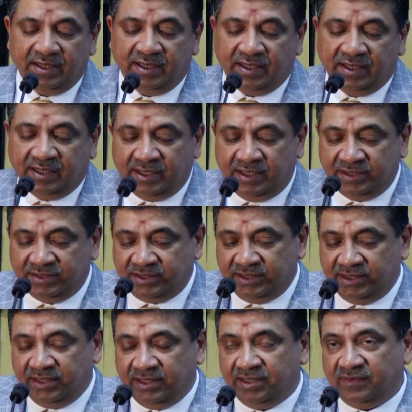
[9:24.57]
In
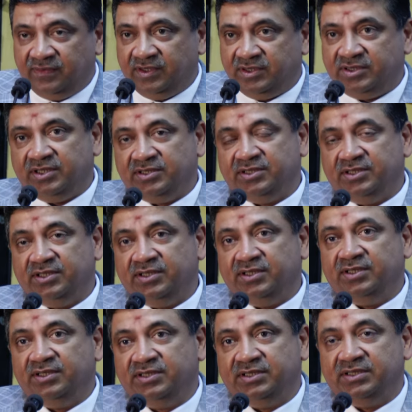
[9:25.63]
industry and infrastructure,
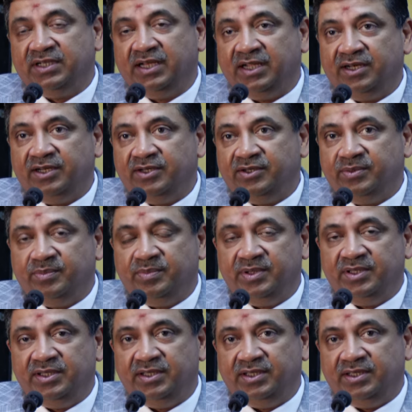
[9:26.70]
this is likely to
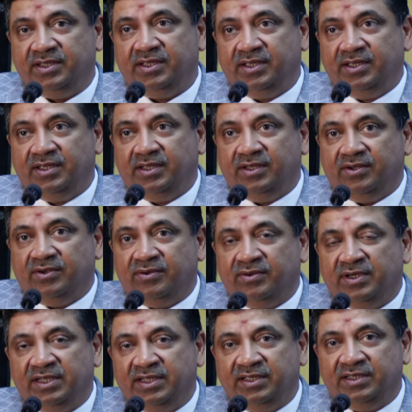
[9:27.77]
be
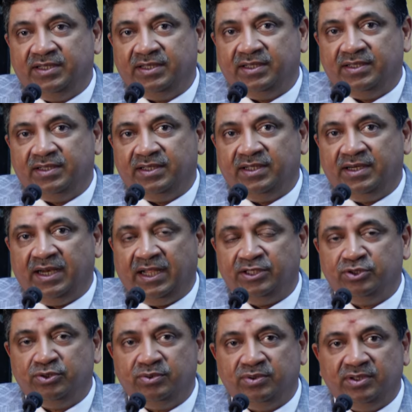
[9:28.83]
only a
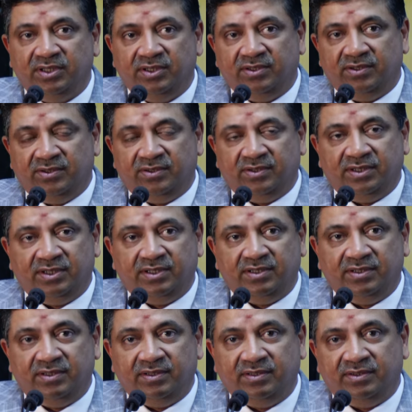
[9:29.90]
gradual or a
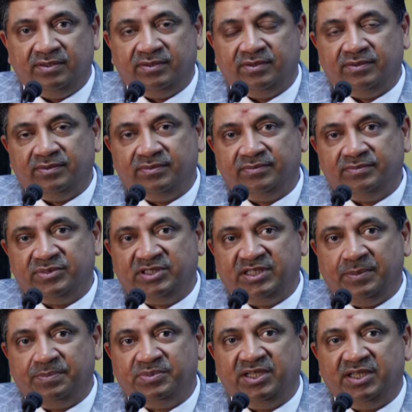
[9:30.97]

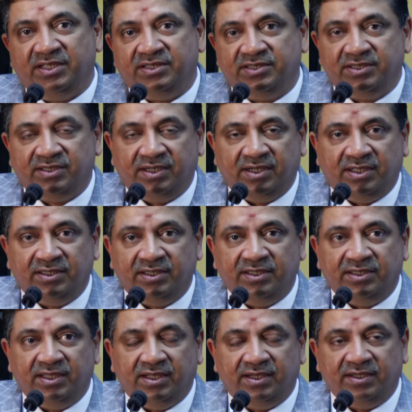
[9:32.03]
step change rather
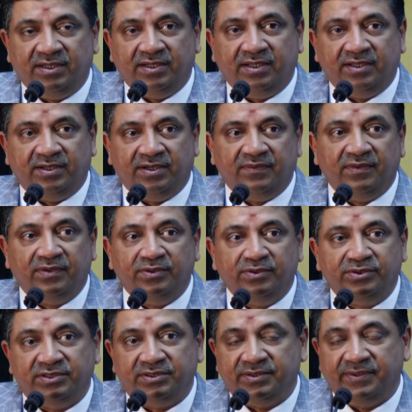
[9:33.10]
than a revolution.